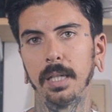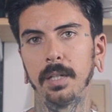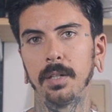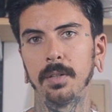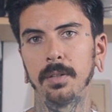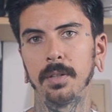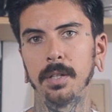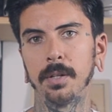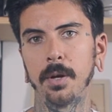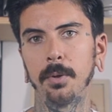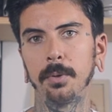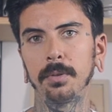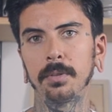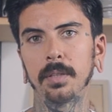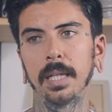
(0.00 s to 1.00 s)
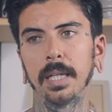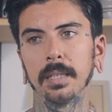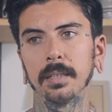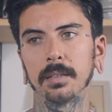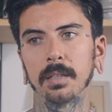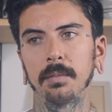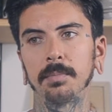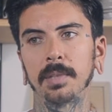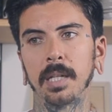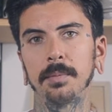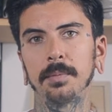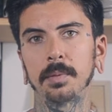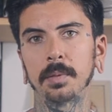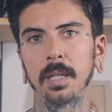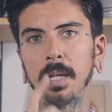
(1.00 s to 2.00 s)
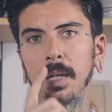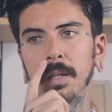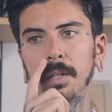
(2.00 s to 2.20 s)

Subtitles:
in the nose, and sometimes